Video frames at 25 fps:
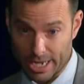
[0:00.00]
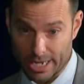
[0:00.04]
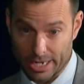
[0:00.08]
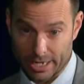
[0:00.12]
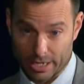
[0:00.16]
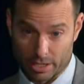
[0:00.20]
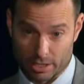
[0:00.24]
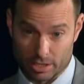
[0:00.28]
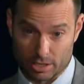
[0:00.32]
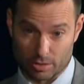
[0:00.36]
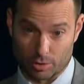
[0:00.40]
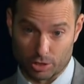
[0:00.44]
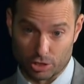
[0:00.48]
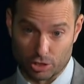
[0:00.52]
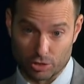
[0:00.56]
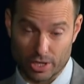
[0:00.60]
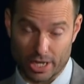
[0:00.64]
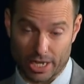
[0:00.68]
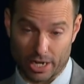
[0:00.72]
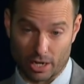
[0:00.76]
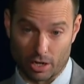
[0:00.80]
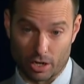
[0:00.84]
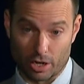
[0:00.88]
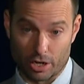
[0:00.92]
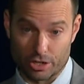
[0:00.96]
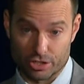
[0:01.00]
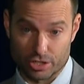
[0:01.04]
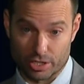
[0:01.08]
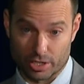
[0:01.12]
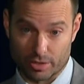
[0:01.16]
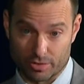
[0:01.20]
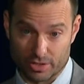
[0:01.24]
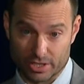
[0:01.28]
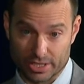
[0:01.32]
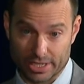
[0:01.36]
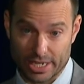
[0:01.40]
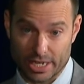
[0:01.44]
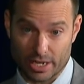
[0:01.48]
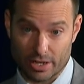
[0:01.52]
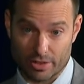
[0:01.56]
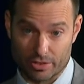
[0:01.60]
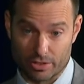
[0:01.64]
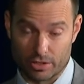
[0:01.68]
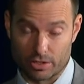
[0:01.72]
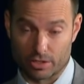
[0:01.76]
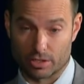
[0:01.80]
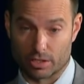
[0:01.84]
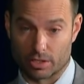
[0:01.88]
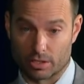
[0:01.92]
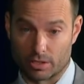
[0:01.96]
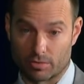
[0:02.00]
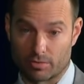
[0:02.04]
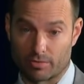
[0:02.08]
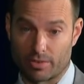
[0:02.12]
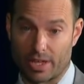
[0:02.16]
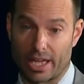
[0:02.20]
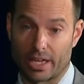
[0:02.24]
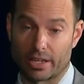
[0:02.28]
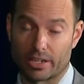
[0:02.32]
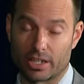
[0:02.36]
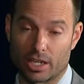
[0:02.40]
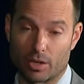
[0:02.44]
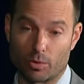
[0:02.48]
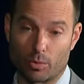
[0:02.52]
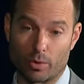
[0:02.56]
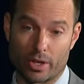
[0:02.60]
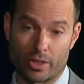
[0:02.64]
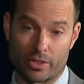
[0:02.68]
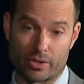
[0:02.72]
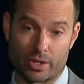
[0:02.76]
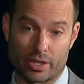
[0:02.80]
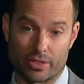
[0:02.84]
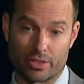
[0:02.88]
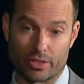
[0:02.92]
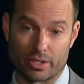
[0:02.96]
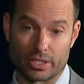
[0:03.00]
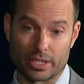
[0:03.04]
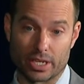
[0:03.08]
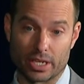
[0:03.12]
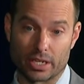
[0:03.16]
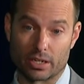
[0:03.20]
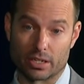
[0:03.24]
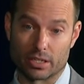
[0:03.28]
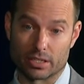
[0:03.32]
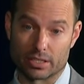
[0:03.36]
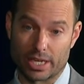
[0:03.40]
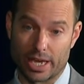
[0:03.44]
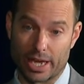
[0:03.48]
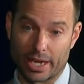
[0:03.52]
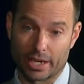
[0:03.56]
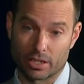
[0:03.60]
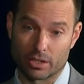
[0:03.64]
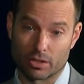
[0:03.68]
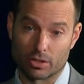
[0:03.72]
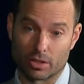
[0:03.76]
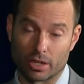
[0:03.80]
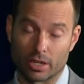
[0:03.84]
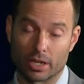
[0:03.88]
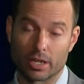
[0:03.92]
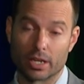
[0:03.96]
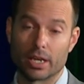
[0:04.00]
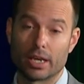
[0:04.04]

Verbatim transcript: And so we do that at a large enough scale, then you can validate whether or not the data is accurate.